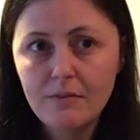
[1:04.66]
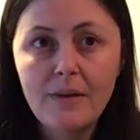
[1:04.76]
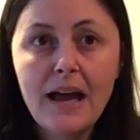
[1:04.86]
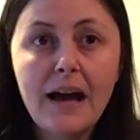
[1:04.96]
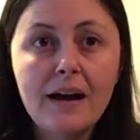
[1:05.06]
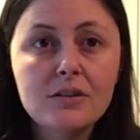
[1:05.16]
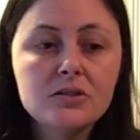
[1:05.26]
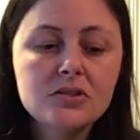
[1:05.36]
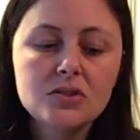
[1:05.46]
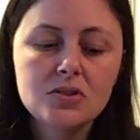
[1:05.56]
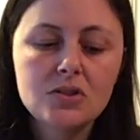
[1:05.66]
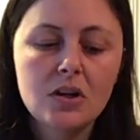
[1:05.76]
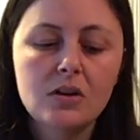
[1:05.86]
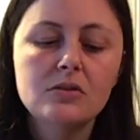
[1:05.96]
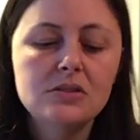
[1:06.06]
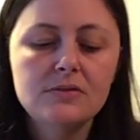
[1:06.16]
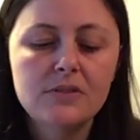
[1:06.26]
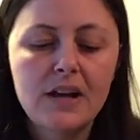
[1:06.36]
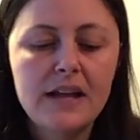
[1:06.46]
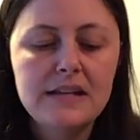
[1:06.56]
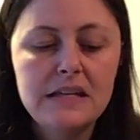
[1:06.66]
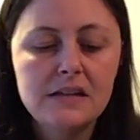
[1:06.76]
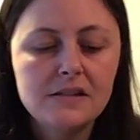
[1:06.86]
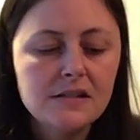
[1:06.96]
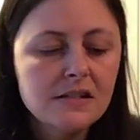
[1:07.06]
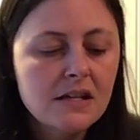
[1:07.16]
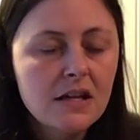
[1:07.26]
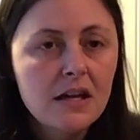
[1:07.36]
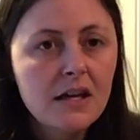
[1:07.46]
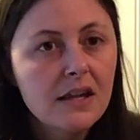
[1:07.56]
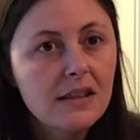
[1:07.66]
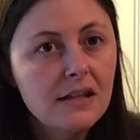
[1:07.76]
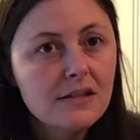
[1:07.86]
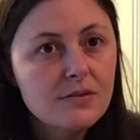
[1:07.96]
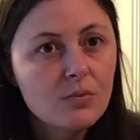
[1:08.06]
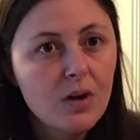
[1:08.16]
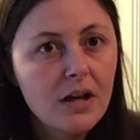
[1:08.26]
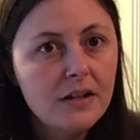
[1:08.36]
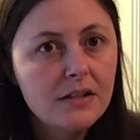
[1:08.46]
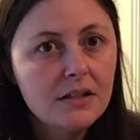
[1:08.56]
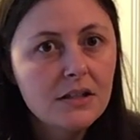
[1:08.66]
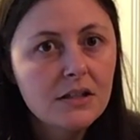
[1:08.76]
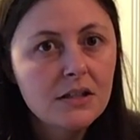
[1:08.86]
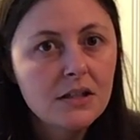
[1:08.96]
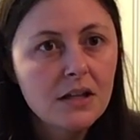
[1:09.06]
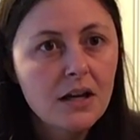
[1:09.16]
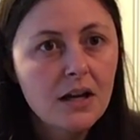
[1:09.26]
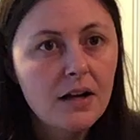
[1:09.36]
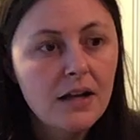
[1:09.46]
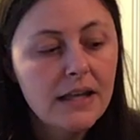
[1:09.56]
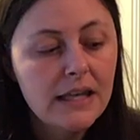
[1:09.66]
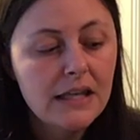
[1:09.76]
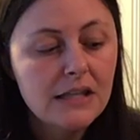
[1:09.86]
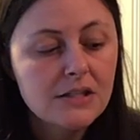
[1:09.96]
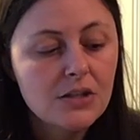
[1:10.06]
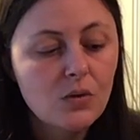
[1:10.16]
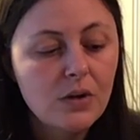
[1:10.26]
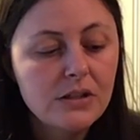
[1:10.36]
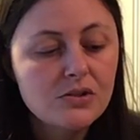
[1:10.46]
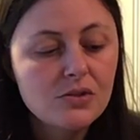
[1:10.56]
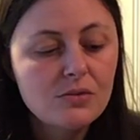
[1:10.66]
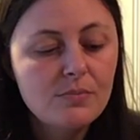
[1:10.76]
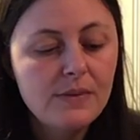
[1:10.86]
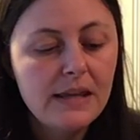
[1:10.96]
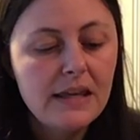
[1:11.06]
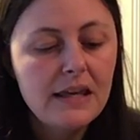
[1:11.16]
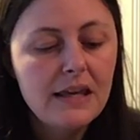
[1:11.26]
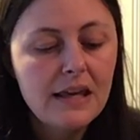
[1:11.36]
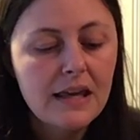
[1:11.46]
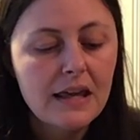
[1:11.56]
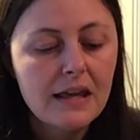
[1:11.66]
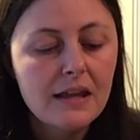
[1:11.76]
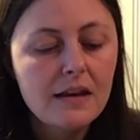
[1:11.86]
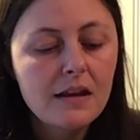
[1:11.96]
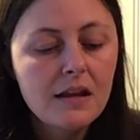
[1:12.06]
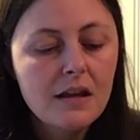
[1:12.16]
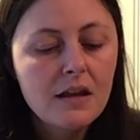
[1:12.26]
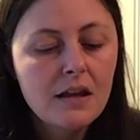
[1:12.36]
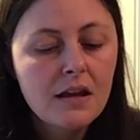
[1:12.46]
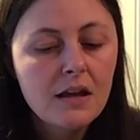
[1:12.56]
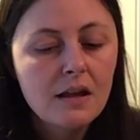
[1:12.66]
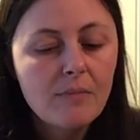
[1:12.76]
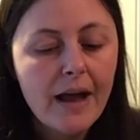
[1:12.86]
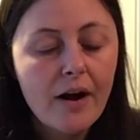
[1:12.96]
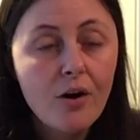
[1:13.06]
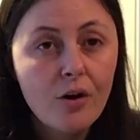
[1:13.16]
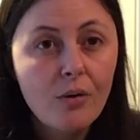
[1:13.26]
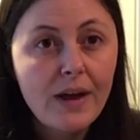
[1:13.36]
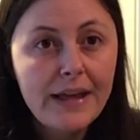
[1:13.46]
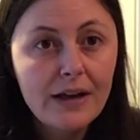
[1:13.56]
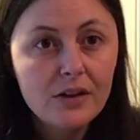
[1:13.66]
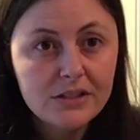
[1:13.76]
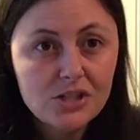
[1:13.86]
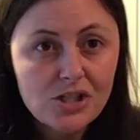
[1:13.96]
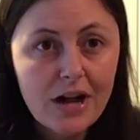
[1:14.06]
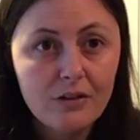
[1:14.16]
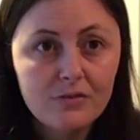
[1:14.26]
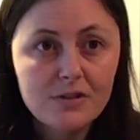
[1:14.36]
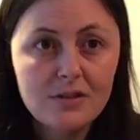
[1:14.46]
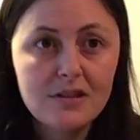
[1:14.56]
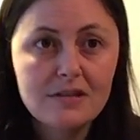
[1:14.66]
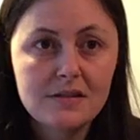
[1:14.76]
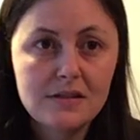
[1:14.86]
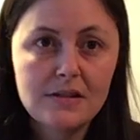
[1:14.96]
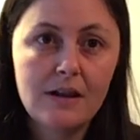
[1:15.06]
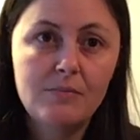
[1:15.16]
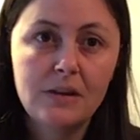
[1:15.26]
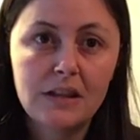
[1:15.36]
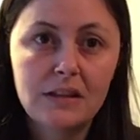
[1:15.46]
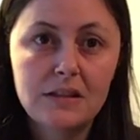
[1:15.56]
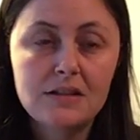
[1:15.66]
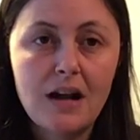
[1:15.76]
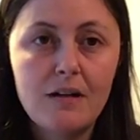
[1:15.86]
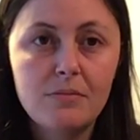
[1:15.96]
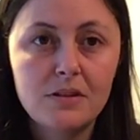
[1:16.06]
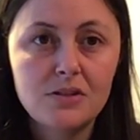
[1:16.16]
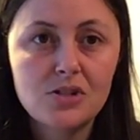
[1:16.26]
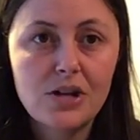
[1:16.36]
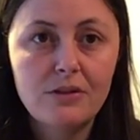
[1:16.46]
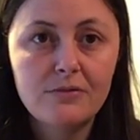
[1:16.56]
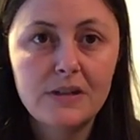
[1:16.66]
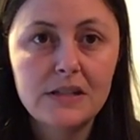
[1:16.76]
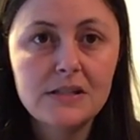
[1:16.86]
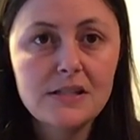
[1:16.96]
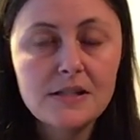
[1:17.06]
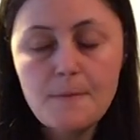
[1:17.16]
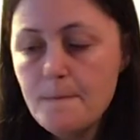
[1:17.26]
my house, so different ideas. This one is going to be in my hallway on a shelf, so this is how big the top of the shelf is.